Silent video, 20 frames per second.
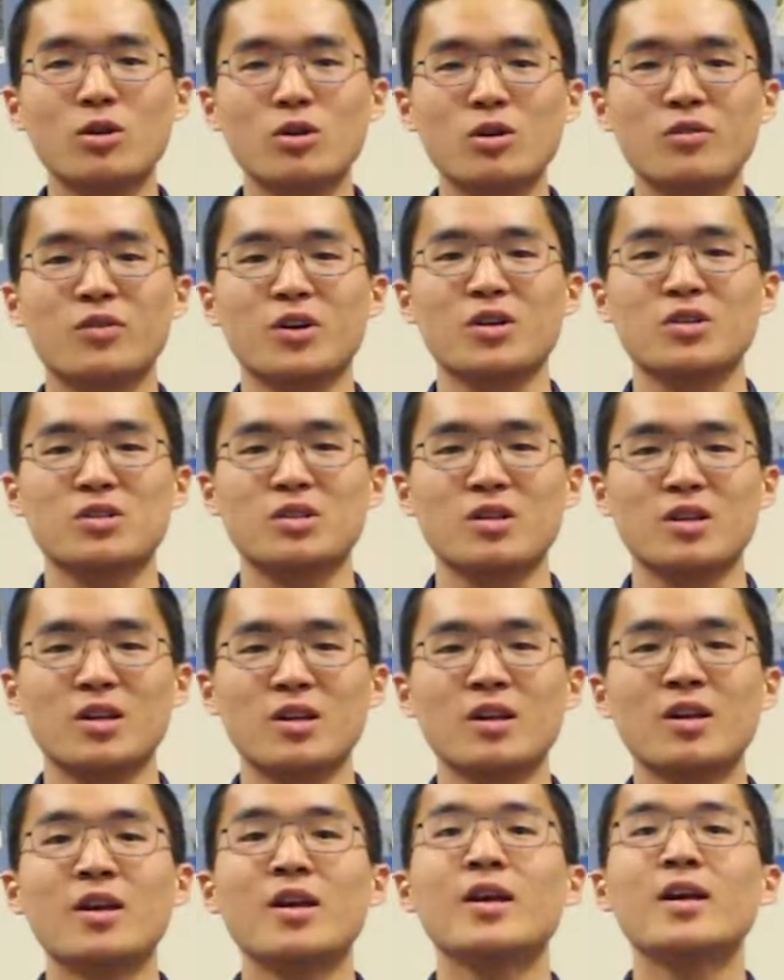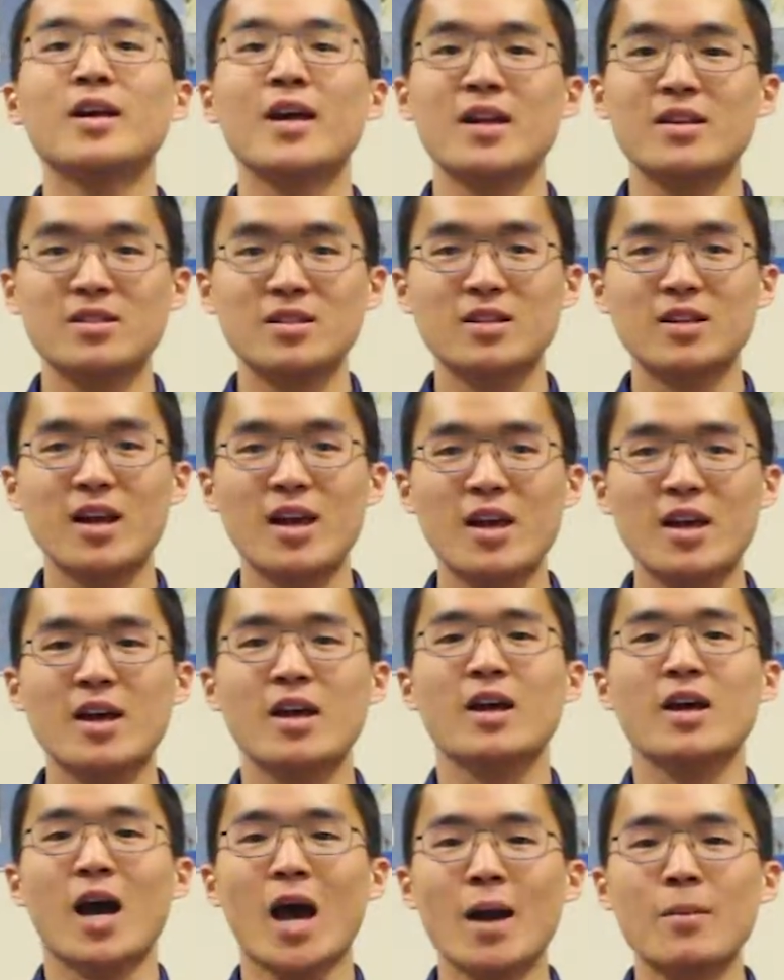University, and
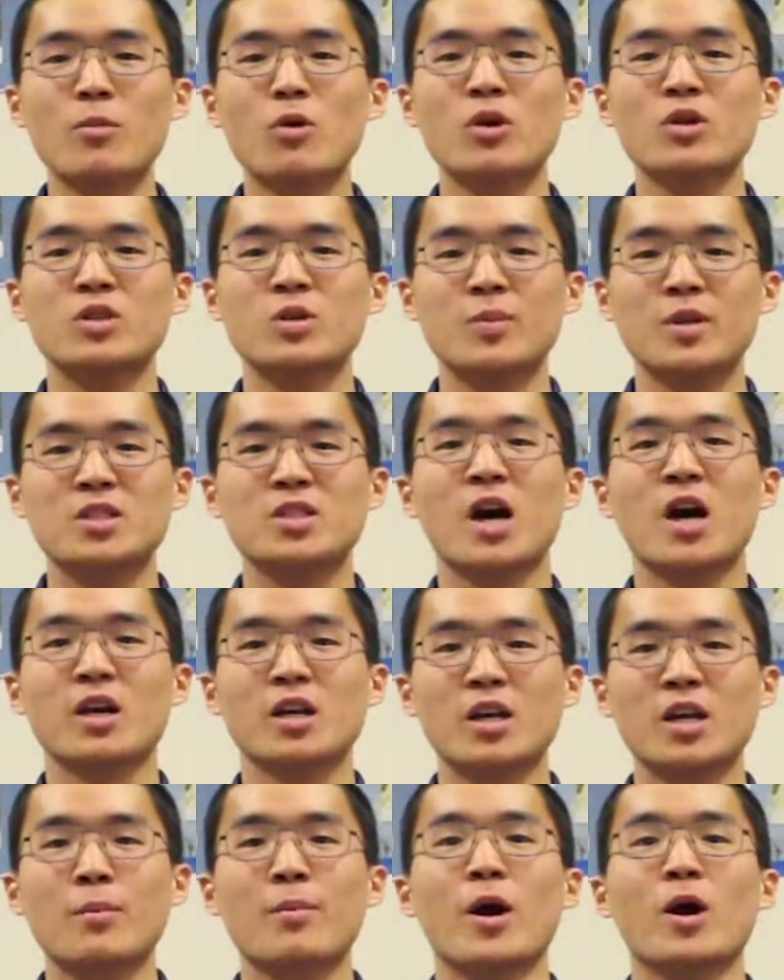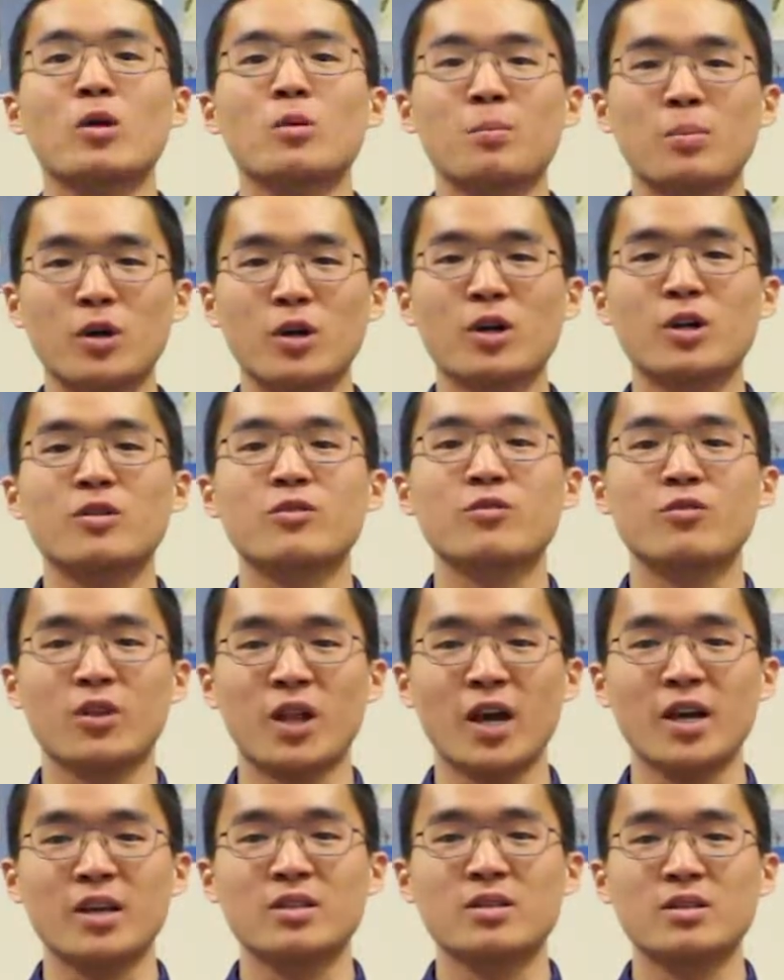today I'm going to be talking about bird
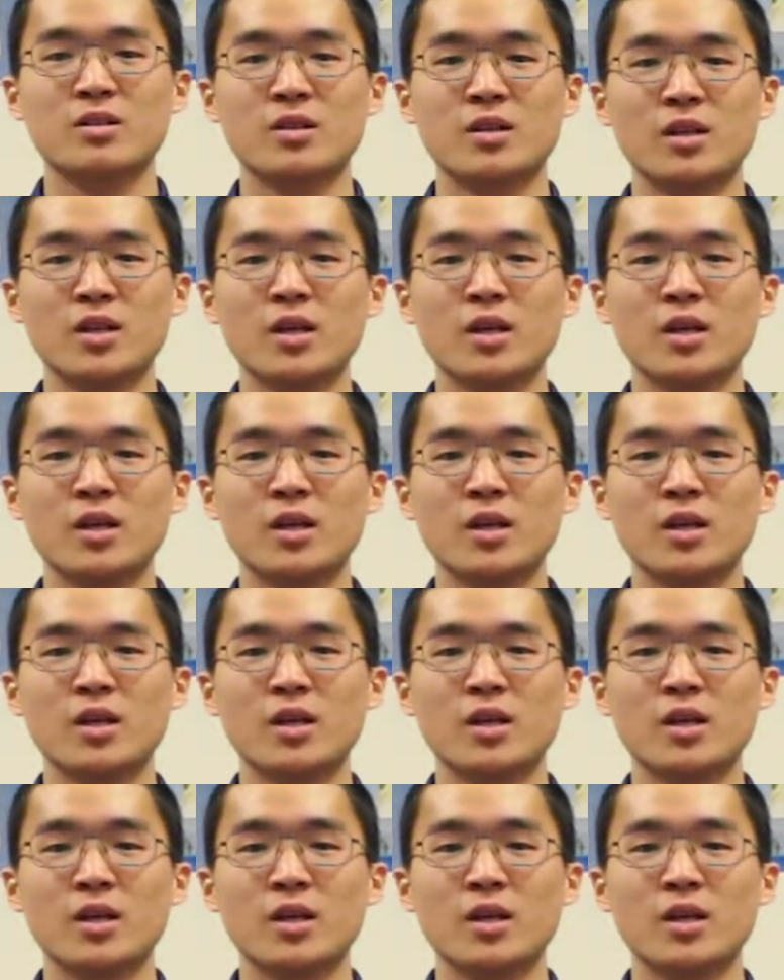flight.